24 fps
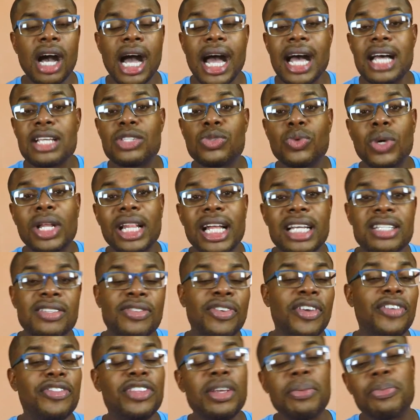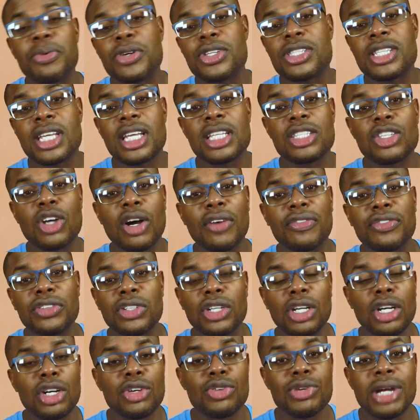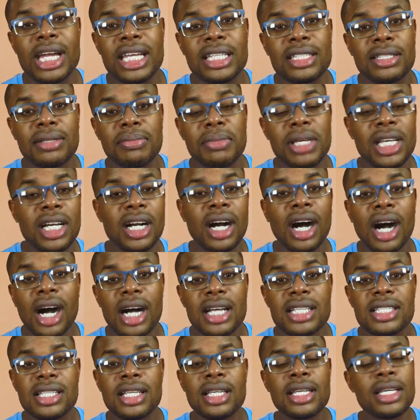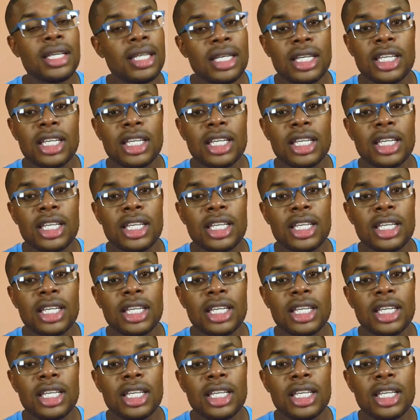as well as 50% of your rent, because